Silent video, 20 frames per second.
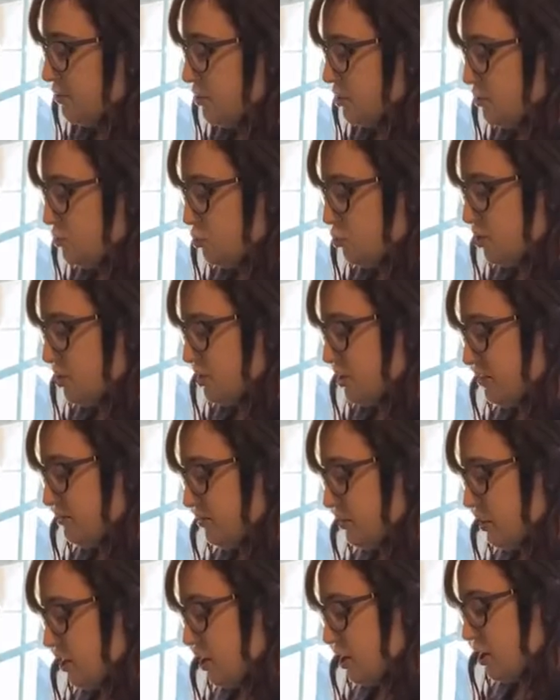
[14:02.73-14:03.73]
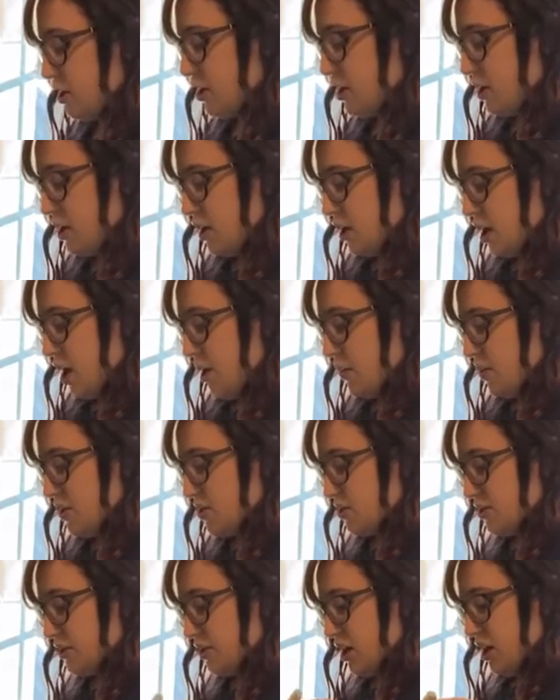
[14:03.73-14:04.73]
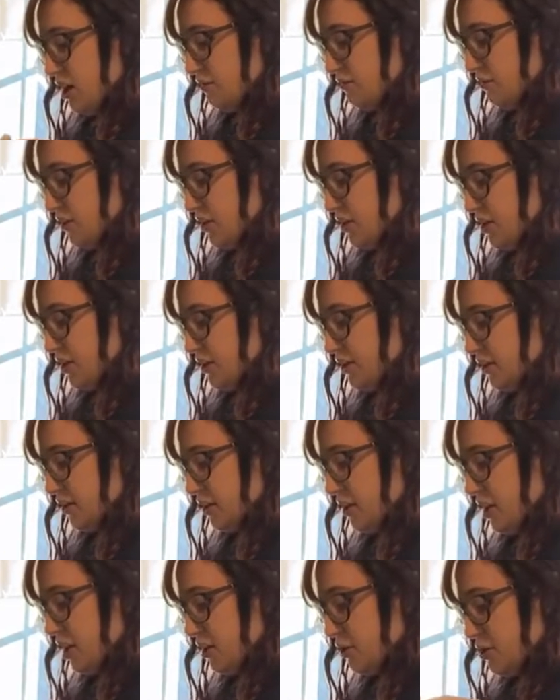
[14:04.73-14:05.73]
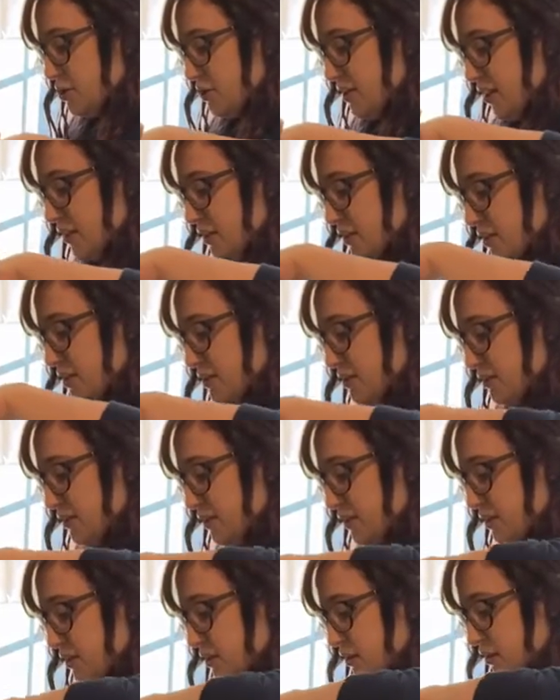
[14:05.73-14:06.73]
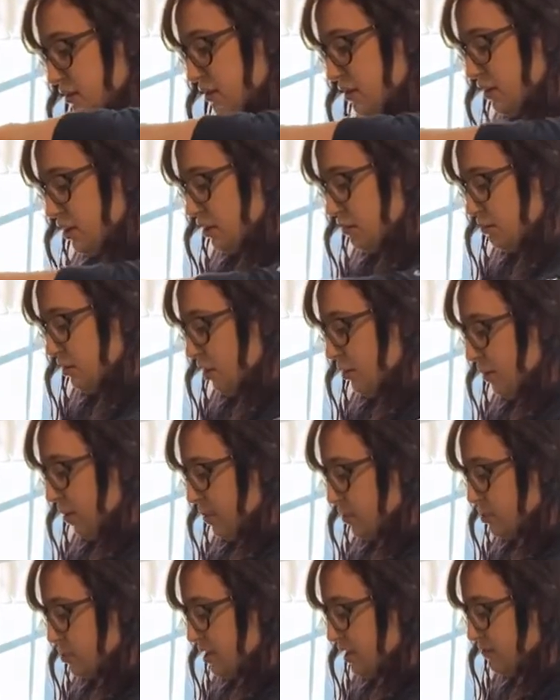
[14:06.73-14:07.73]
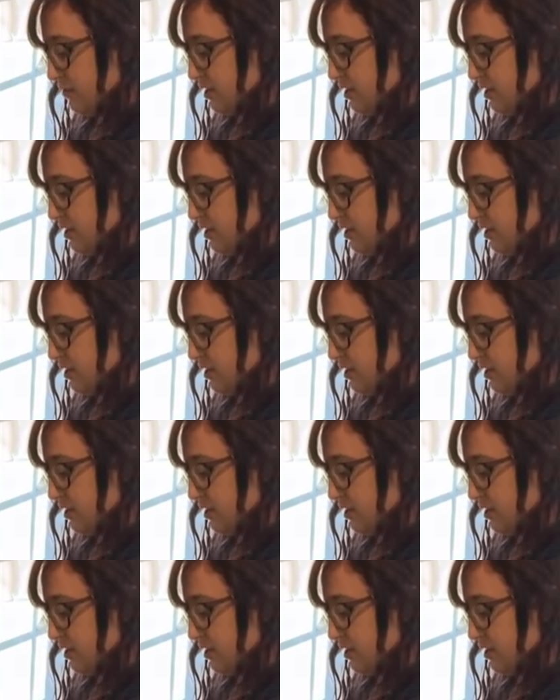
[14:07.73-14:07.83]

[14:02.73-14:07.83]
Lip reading: There's more stuff in there. I just love the color that these bell peppers have